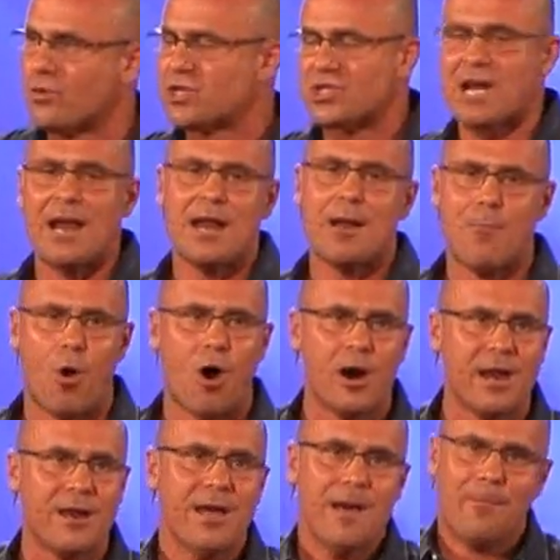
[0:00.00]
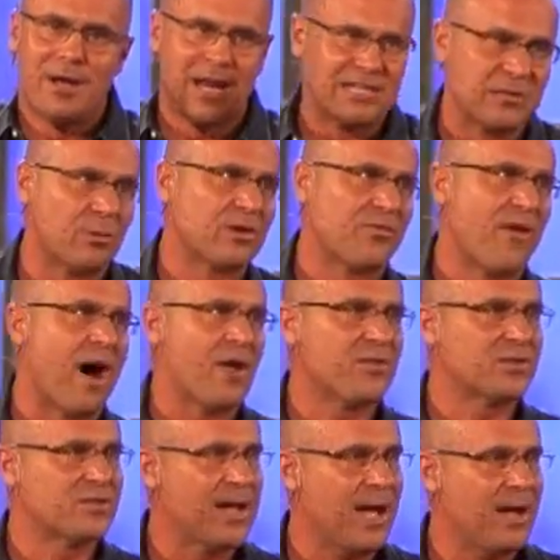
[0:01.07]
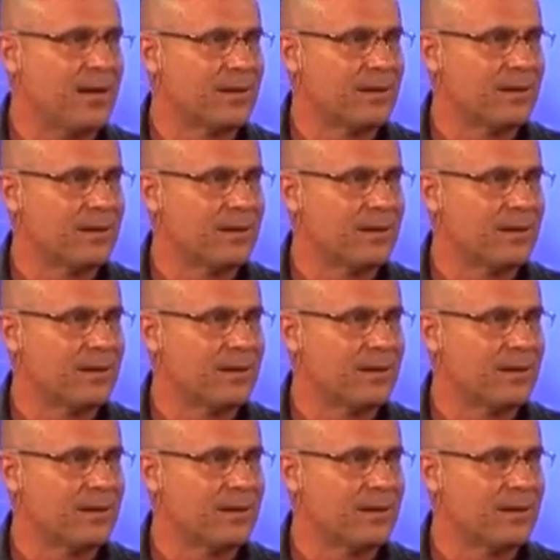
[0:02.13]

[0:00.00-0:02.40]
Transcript: on Sunday morning because it was Father's Day.